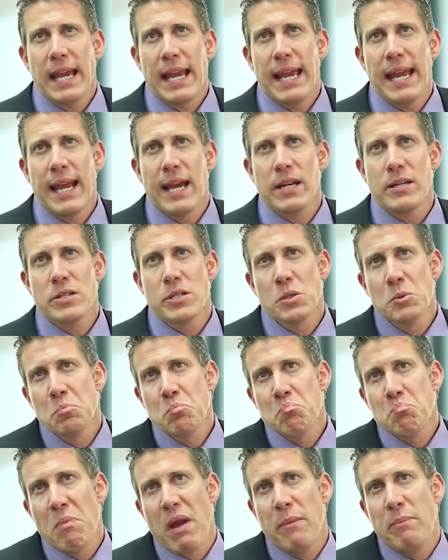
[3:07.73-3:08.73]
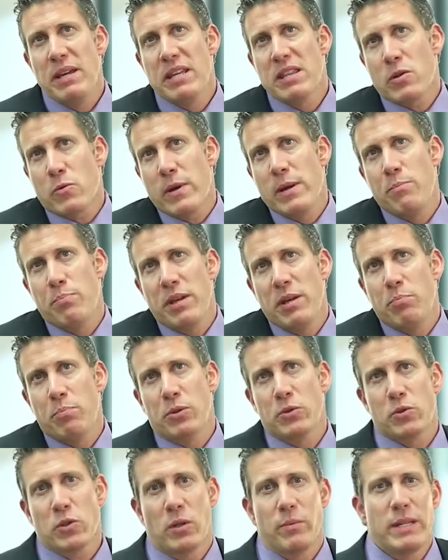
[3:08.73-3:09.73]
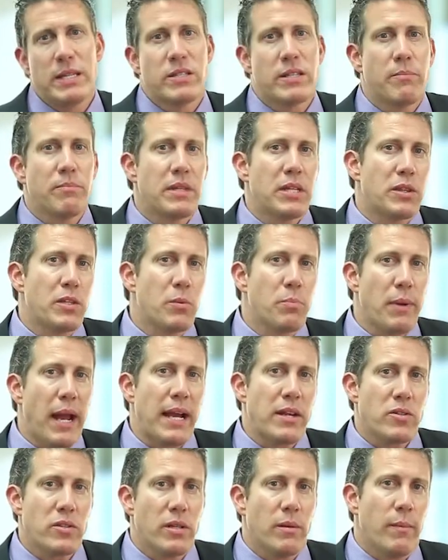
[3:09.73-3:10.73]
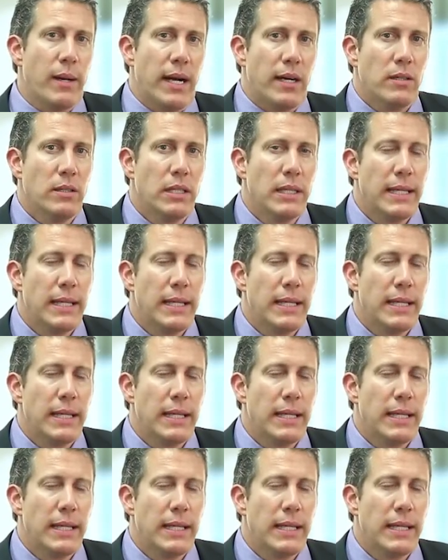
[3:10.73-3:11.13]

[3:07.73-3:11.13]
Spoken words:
and maybe 3 people told me something that they're passionate about.